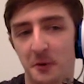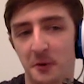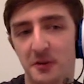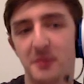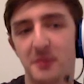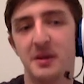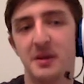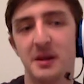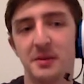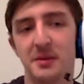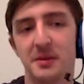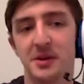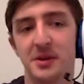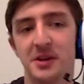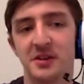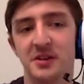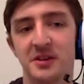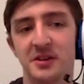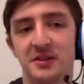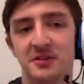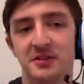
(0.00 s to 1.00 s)
of the people on
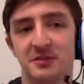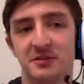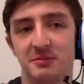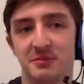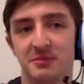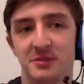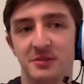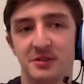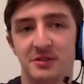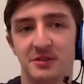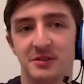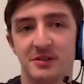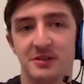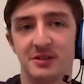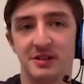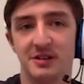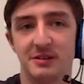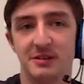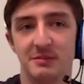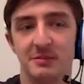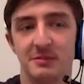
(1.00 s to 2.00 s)
this
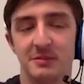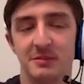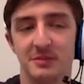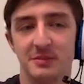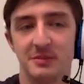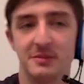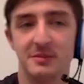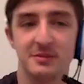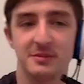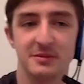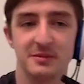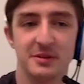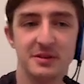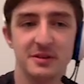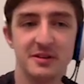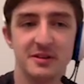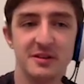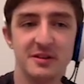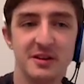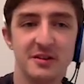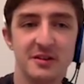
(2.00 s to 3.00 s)

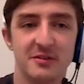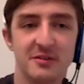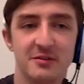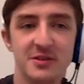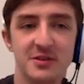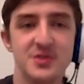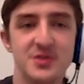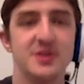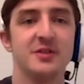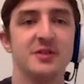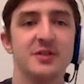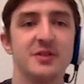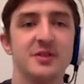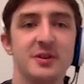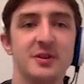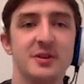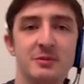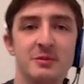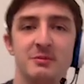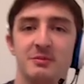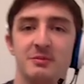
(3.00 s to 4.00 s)
little screenshot,
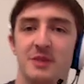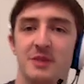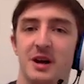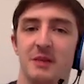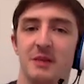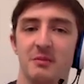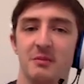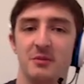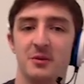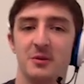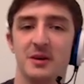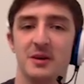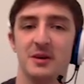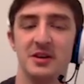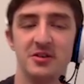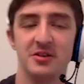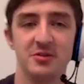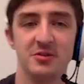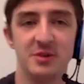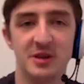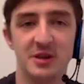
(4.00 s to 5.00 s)
so I'm quite
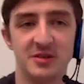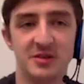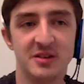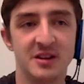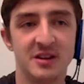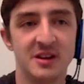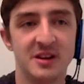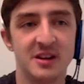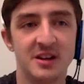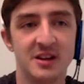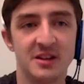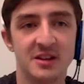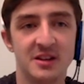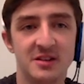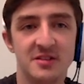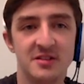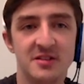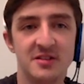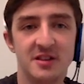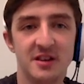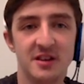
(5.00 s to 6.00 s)
intrigued
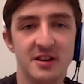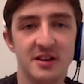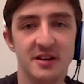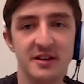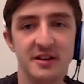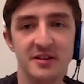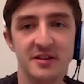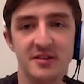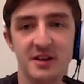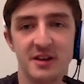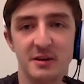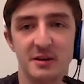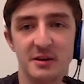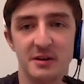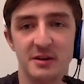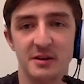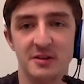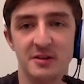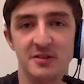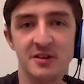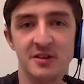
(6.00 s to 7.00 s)
to see how he
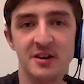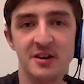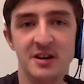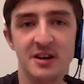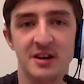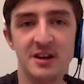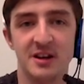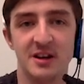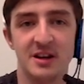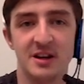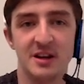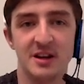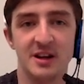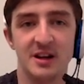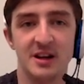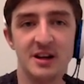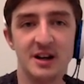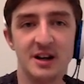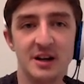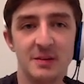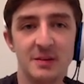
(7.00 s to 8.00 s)
does.
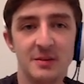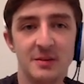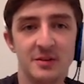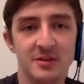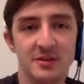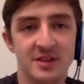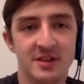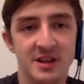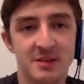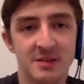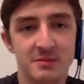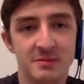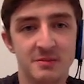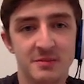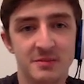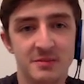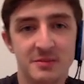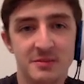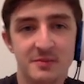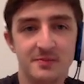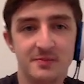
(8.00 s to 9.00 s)
His team:
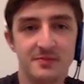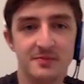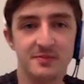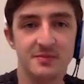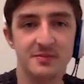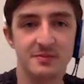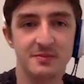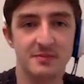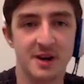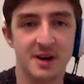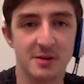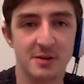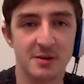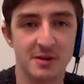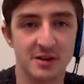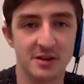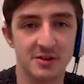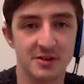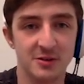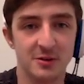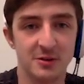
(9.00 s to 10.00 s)

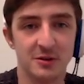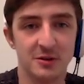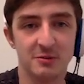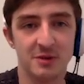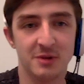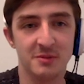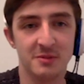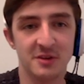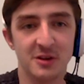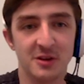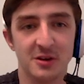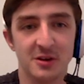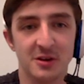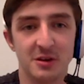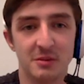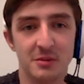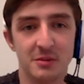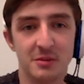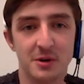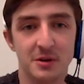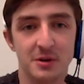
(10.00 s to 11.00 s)
Marowak, Dugong, Whimsicott,
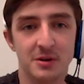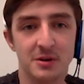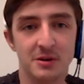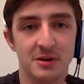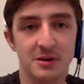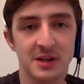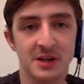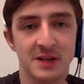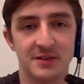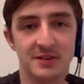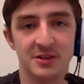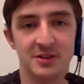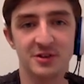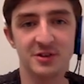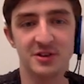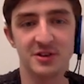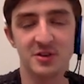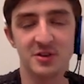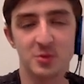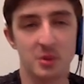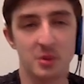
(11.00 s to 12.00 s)
Muck,
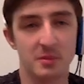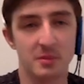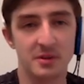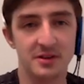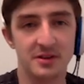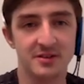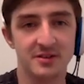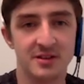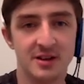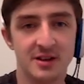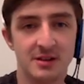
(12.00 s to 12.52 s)
Galvantula, Swampert.